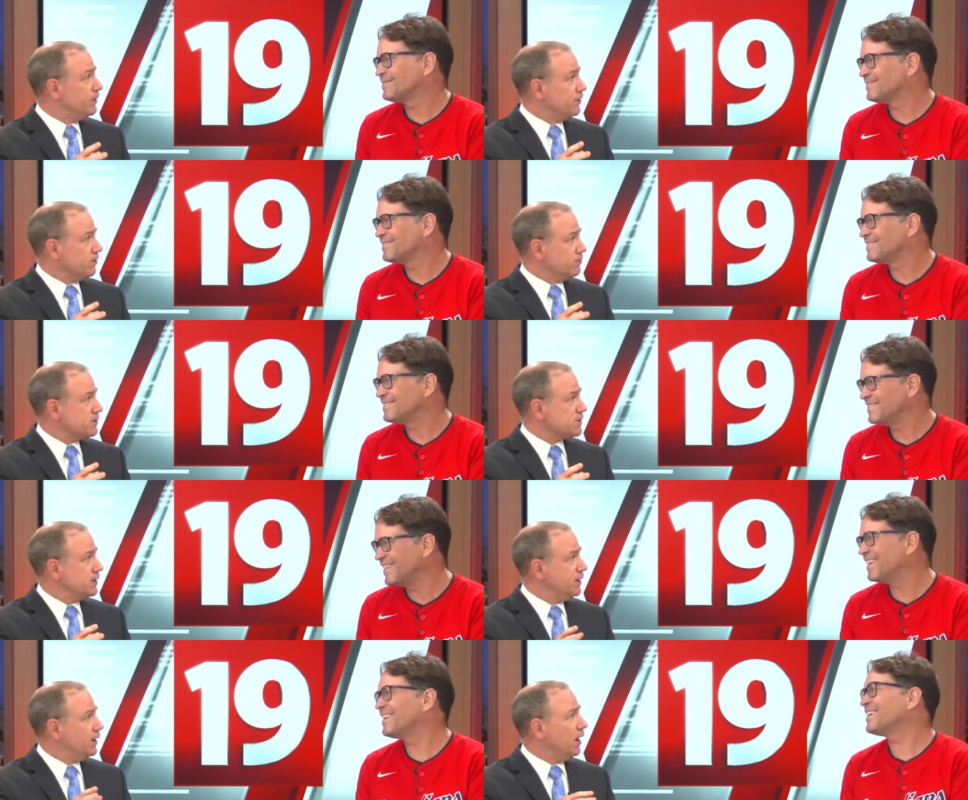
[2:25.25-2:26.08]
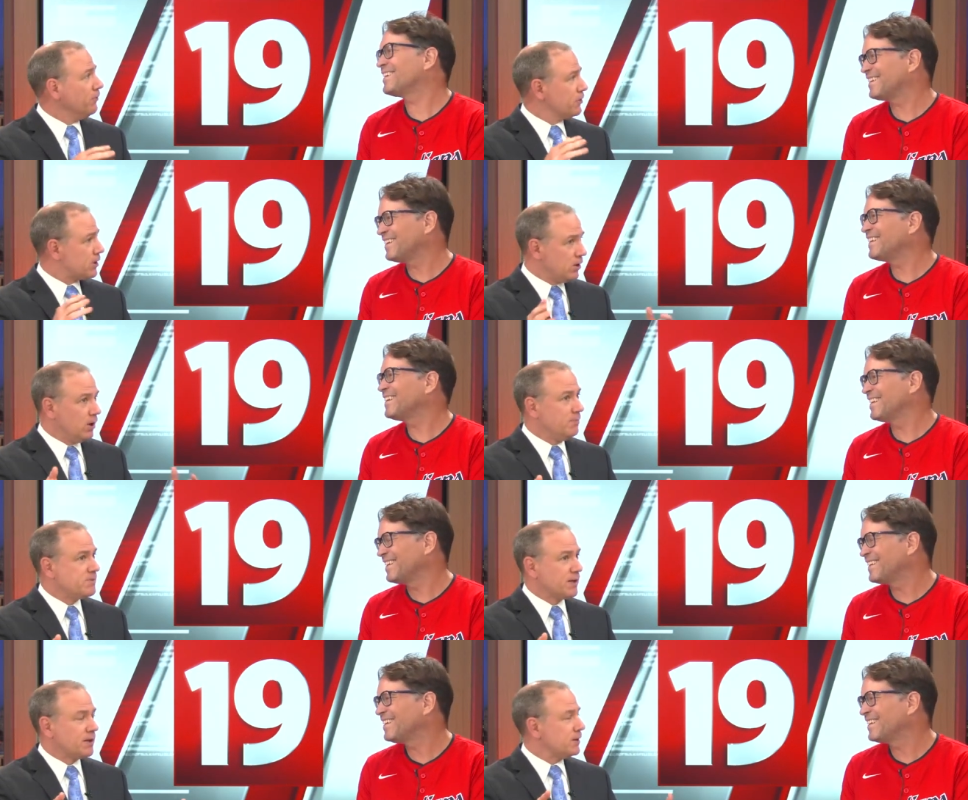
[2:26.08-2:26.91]
Speaker 1: beers. Yeah. other
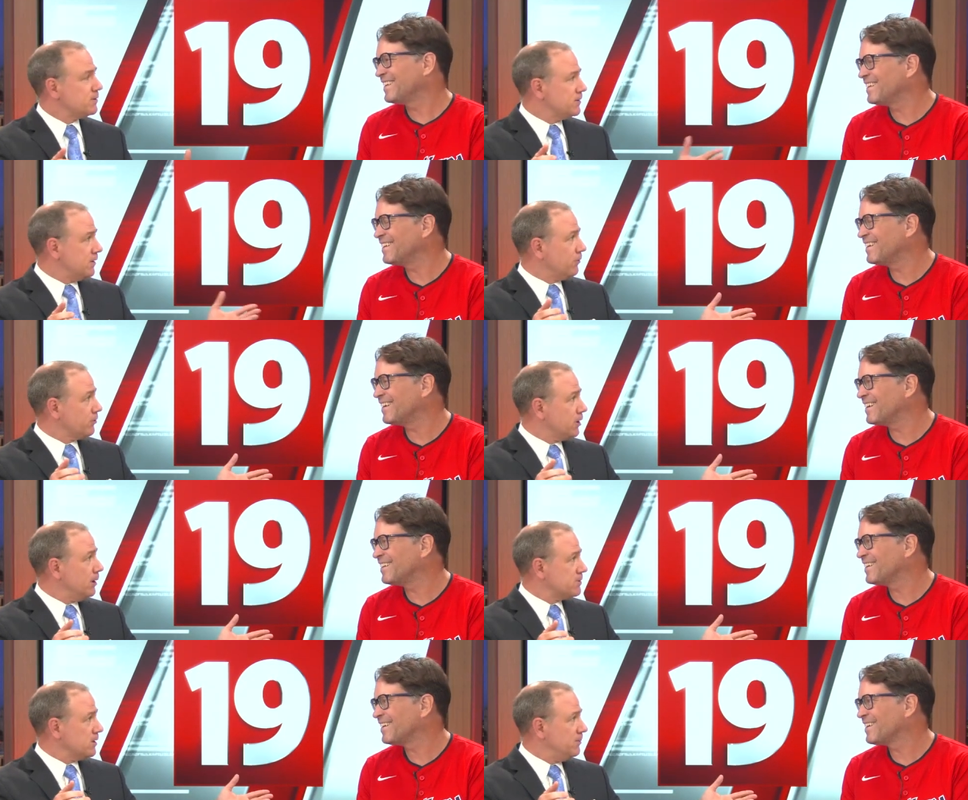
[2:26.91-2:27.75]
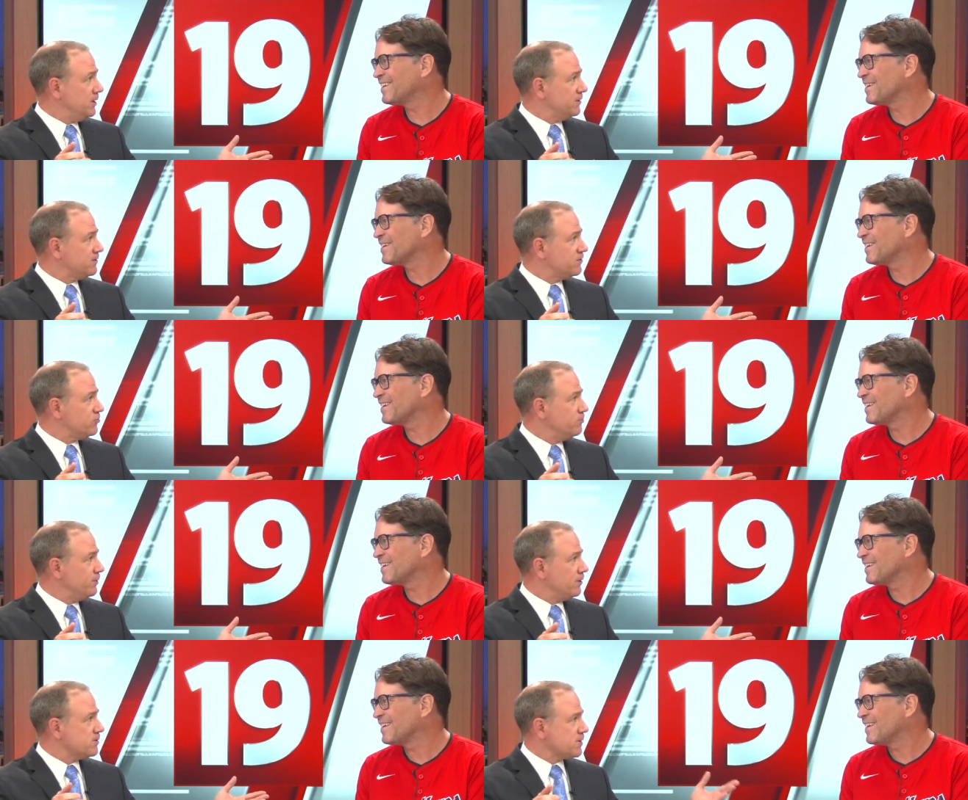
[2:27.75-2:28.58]
clubs, I guess, did other yeah. clubs limit it to
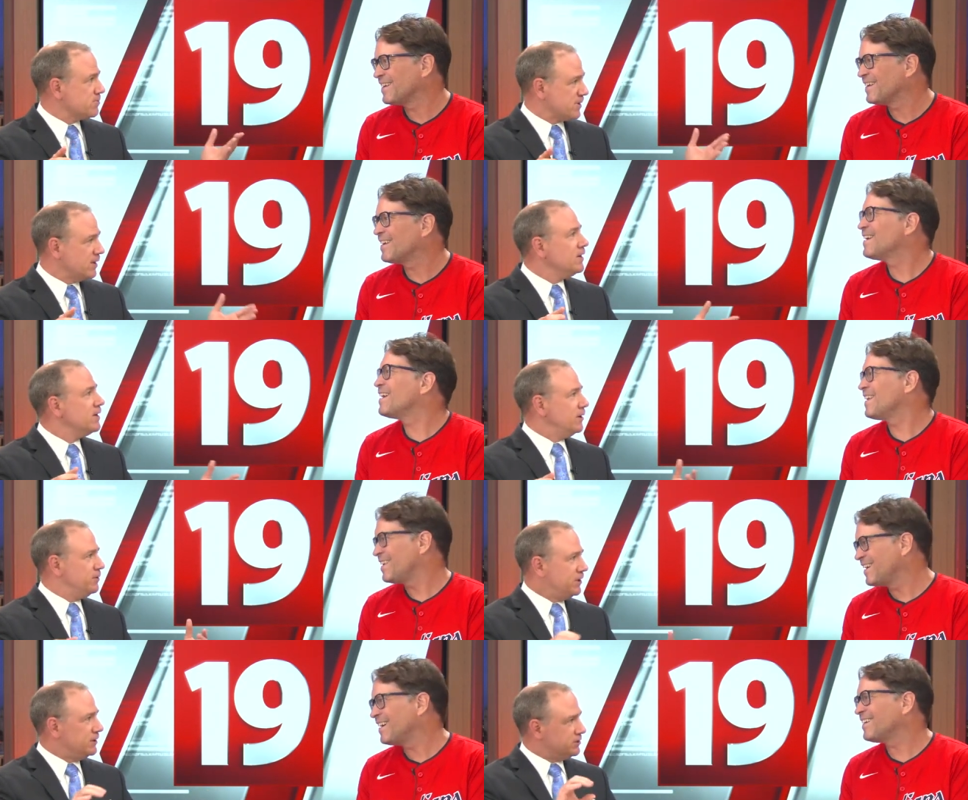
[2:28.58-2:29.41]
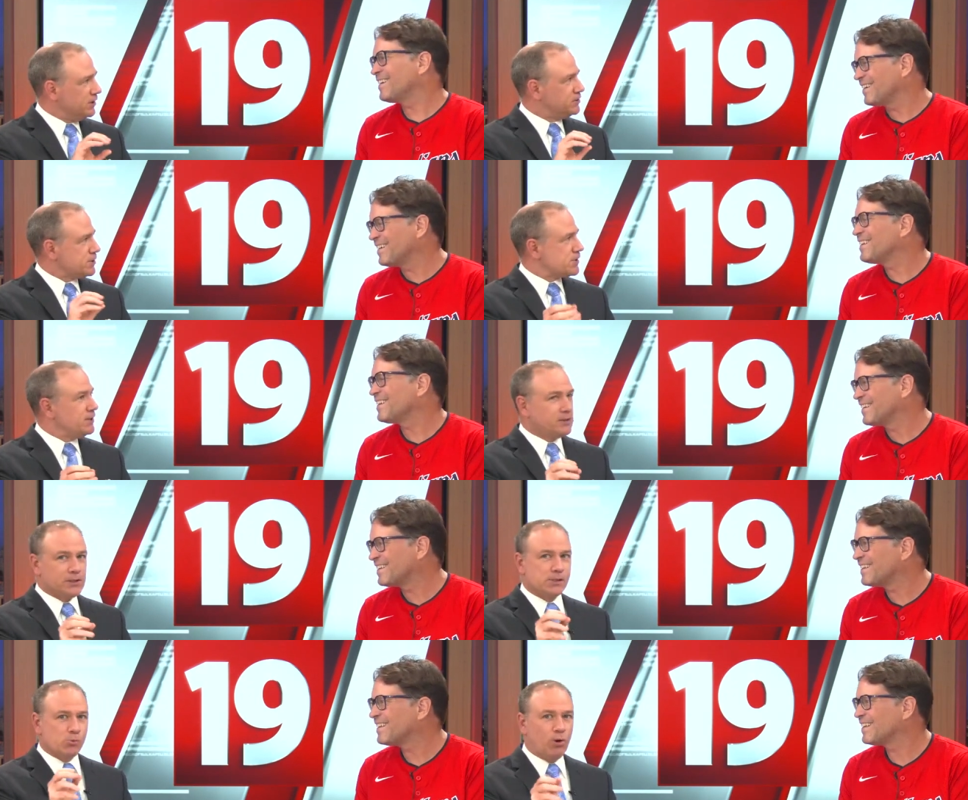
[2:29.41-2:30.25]
two beers? It was like, it, yeah. They just
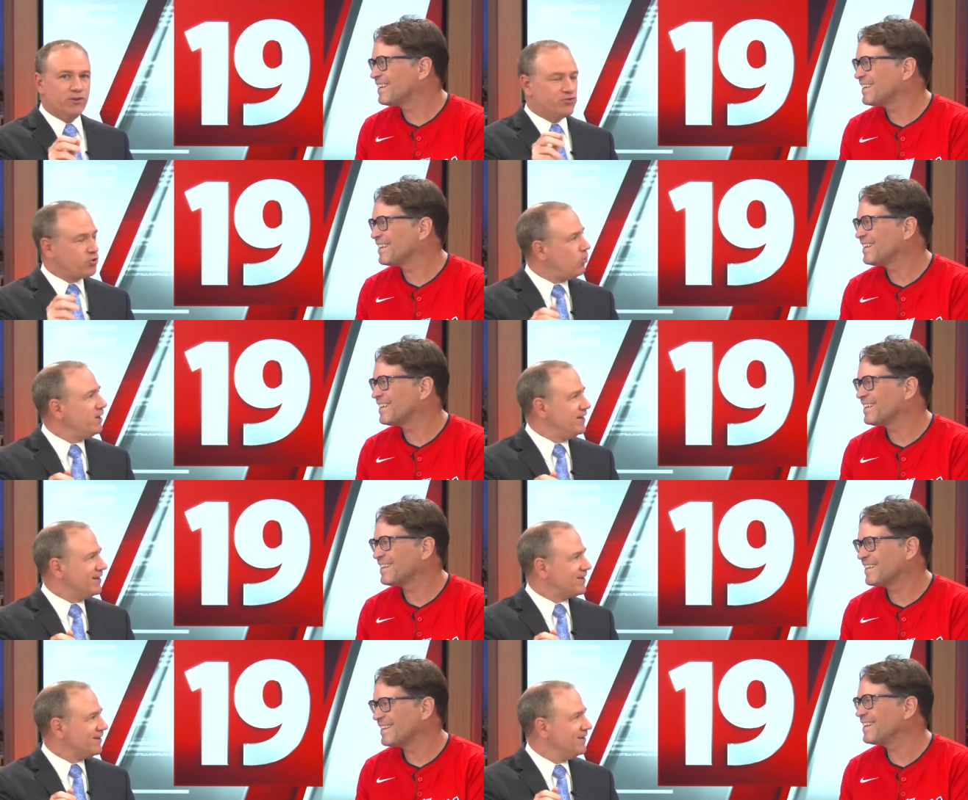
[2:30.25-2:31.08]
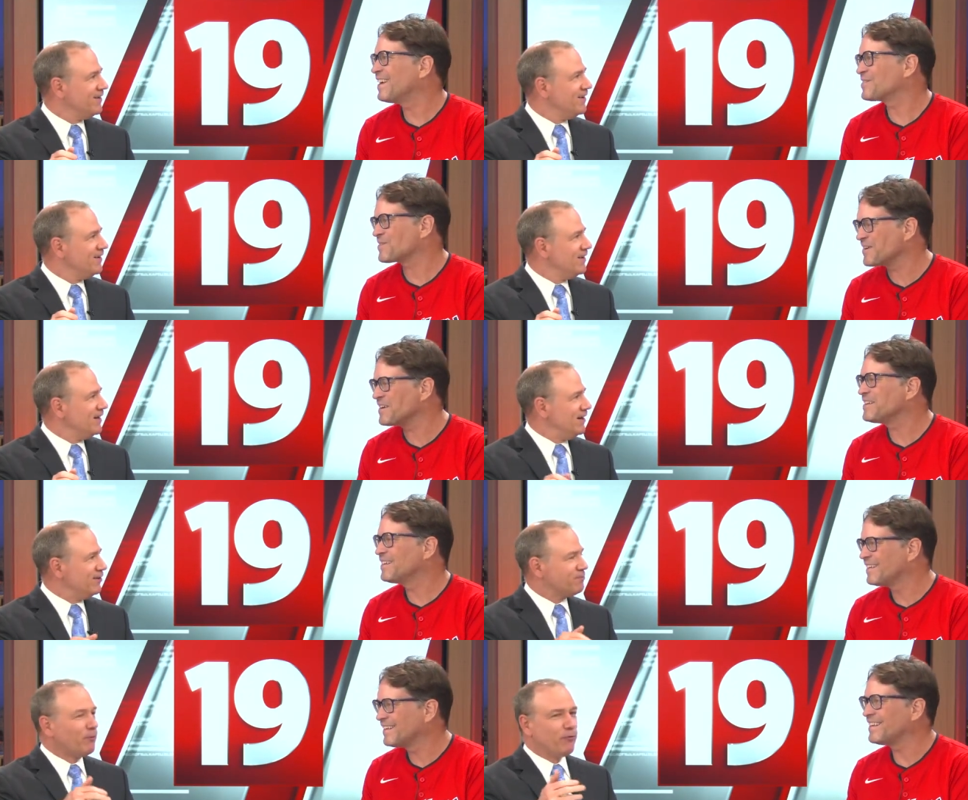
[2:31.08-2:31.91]
needed this one tweak.
Speaker 2: That's right.
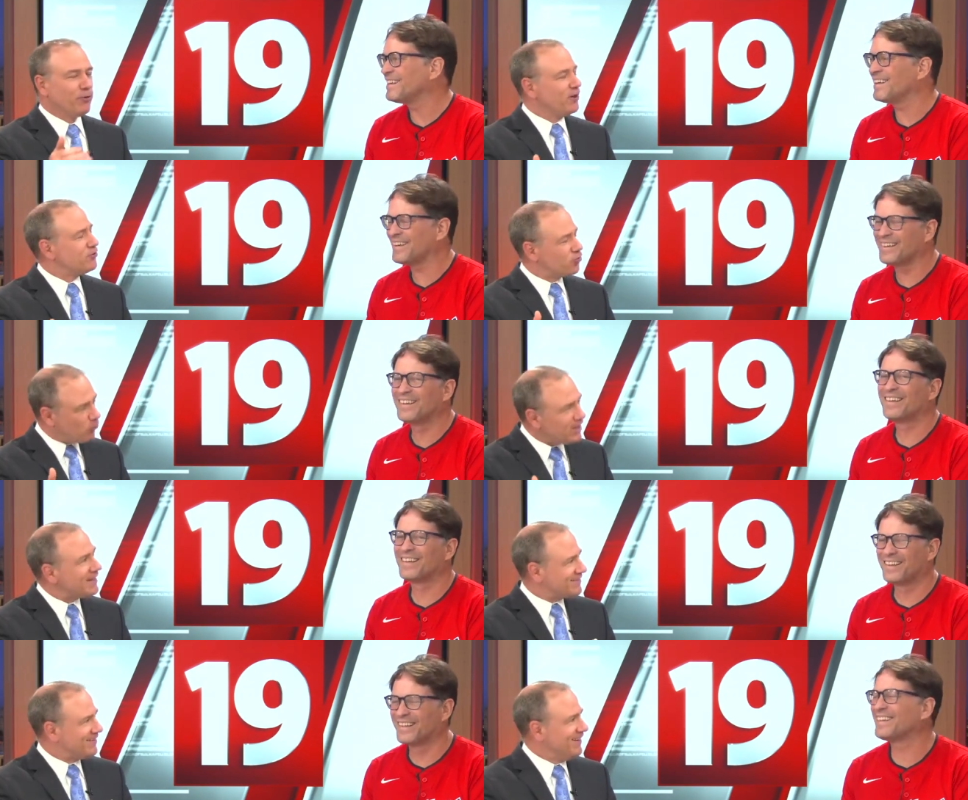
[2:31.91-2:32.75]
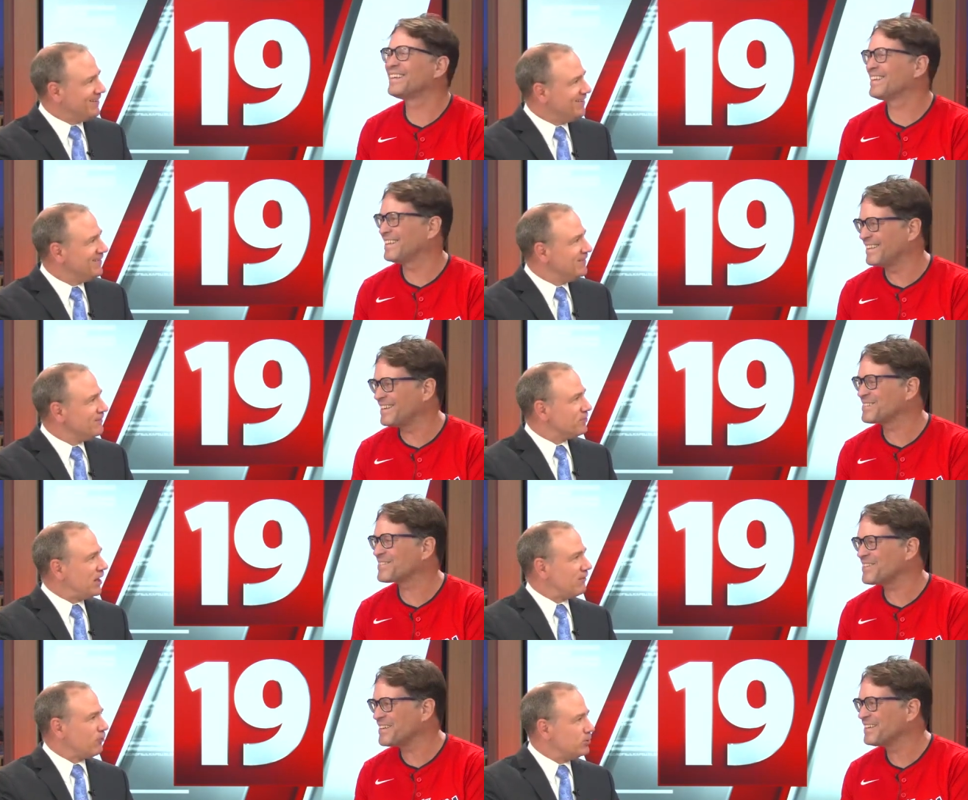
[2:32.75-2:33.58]
And it was before yeah. they
Speaker 1: tweaked it
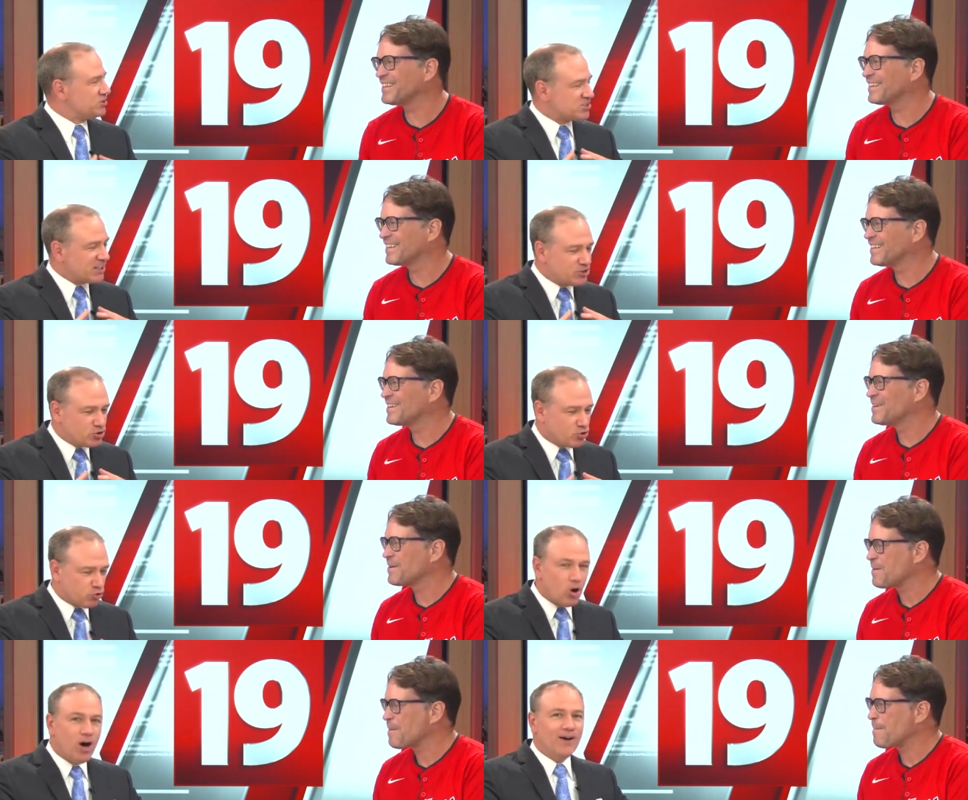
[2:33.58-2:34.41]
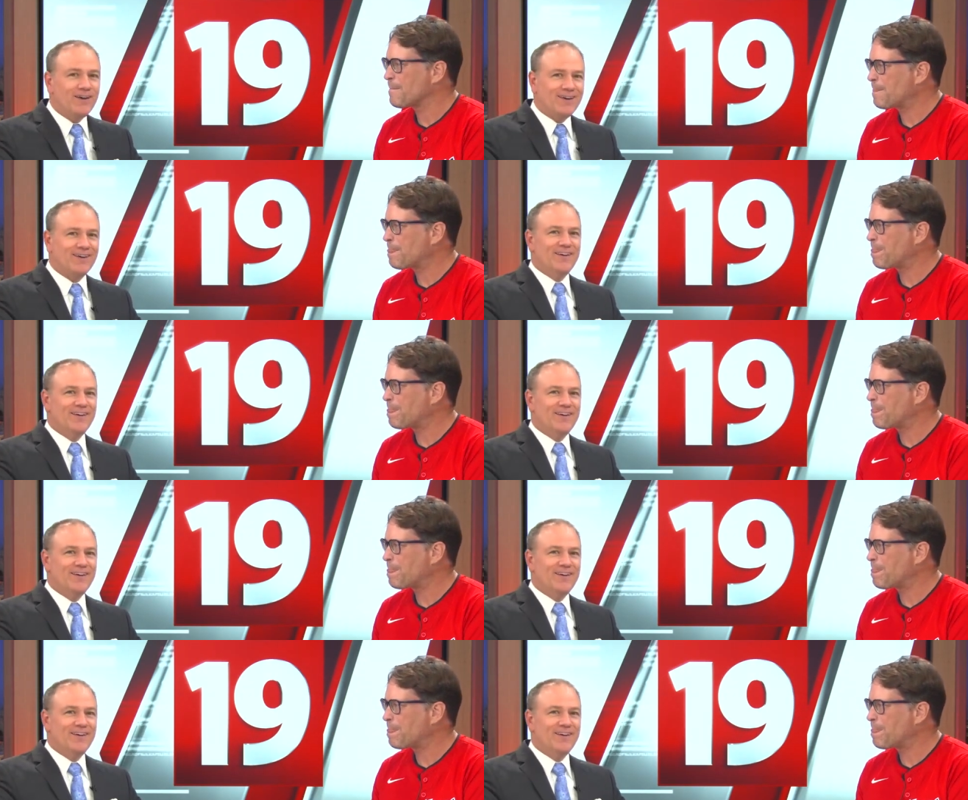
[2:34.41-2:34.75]
That's that right. everyone just got drunk